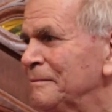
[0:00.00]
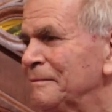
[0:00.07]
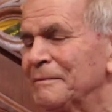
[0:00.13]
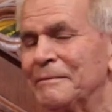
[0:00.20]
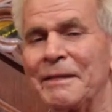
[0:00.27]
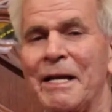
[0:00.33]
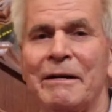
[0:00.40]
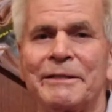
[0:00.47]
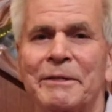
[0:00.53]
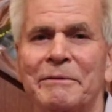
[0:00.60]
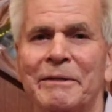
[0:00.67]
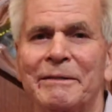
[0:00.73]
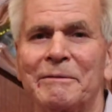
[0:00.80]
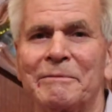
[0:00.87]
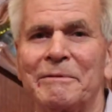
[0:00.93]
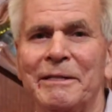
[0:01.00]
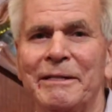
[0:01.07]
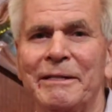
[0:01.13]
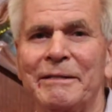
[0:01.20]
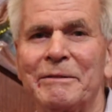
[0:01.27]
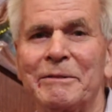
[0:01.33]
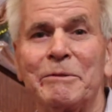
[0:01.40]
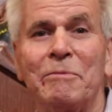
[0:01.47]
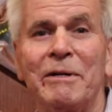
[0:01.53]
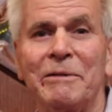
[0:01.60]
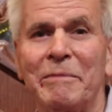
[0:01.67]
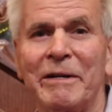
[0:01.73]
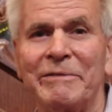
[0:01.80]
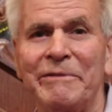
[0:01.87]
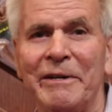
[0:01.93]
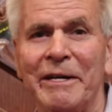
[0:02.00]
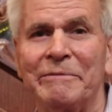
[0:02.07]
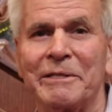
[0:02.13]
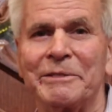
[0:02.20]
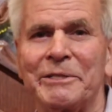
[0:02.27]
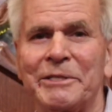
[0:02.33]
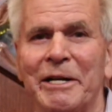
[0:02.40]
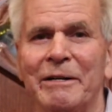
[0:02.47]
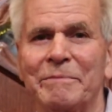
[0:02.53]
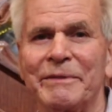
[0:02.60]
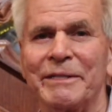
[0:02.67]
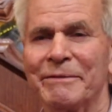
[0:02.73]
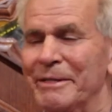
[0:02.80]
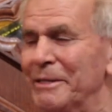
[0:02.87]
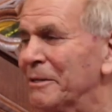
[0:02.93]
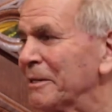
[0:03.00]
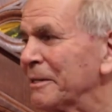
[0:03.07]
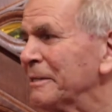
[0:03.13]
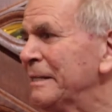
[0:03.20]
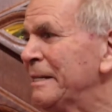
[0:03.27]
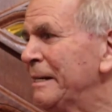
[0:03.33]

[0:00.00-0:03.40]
That's it's one of my favorite stops in the organ.